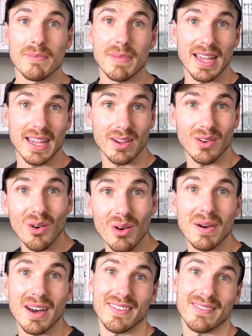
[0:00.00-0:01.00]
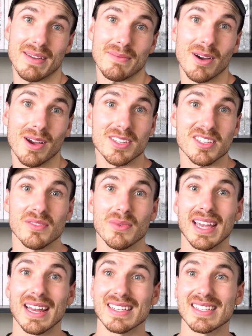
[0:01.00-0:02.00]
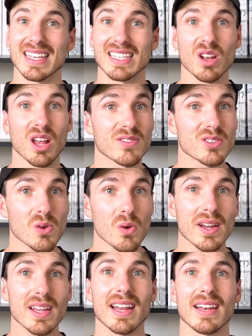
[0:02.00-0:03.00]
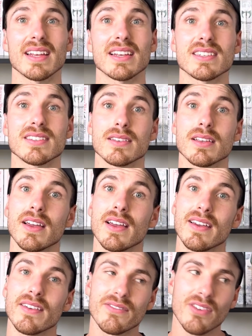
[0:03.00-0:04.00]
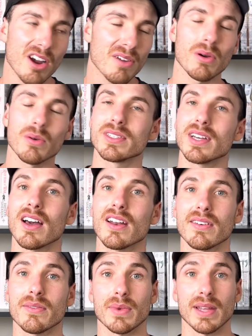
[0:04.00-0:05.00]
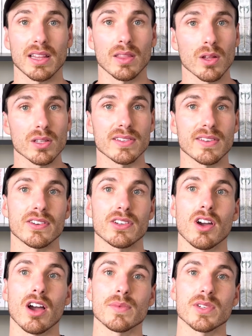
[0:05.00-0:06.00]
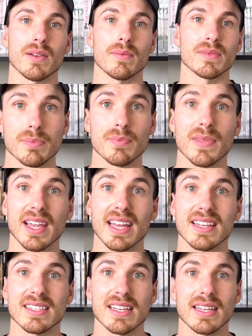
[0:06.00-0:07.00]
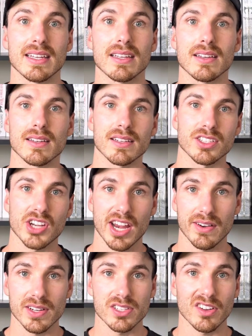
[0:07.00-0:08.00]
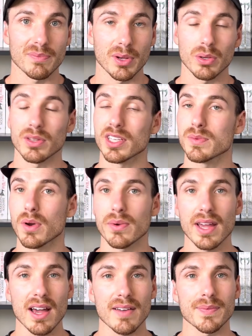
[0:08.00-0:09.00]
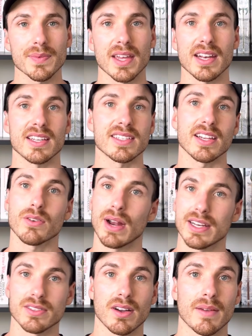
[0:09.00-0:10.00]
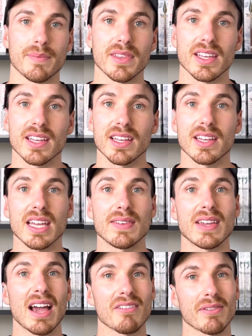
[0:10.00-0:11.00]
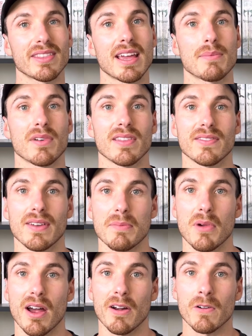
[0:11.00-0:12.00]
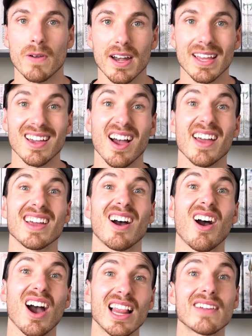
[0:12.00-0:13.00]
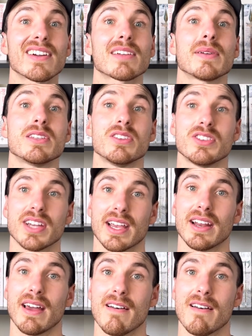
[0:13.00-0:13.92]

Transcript: being caught by the vampires. We're getting to see his life story, and it is very well done. We get lots of different time jumps and get to see J. Kristoff build this world out, and it's a great time. If you haven't read The Empire of the Vampire already, I highly recommend you check it